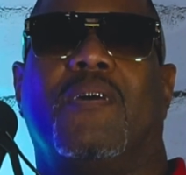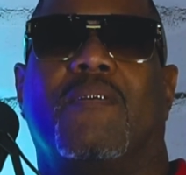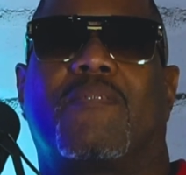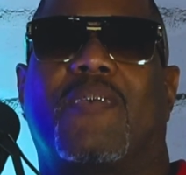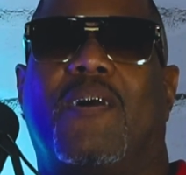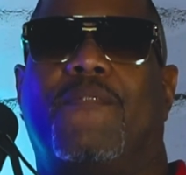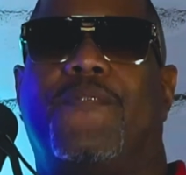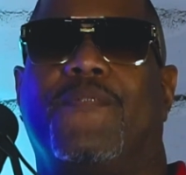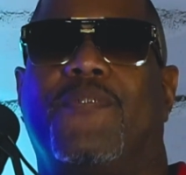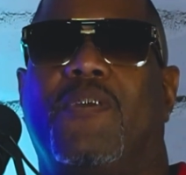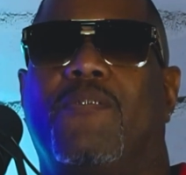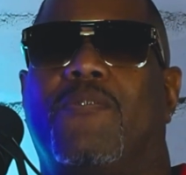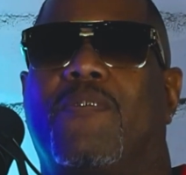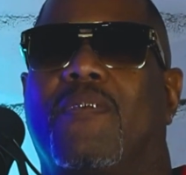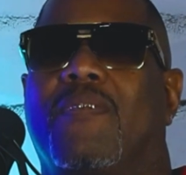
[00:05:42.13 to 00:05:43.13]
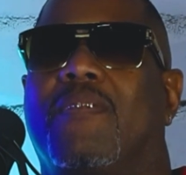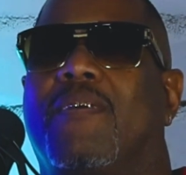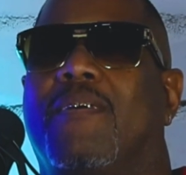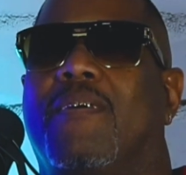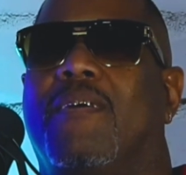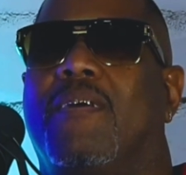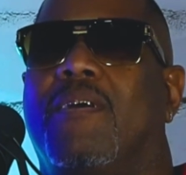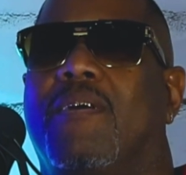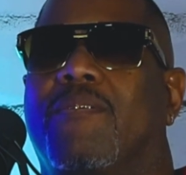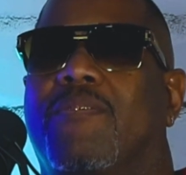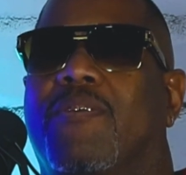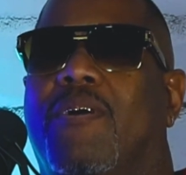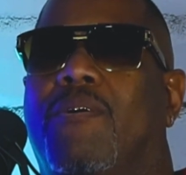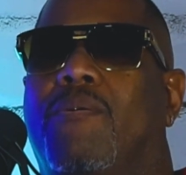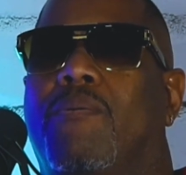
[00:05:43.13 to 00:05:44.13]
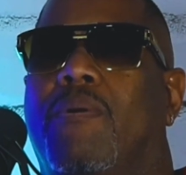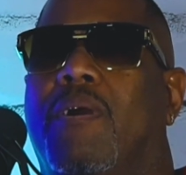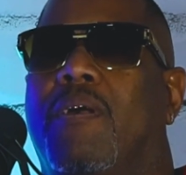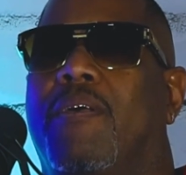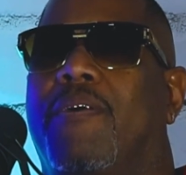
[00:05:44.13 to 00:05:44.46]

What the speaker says: south of Houston. So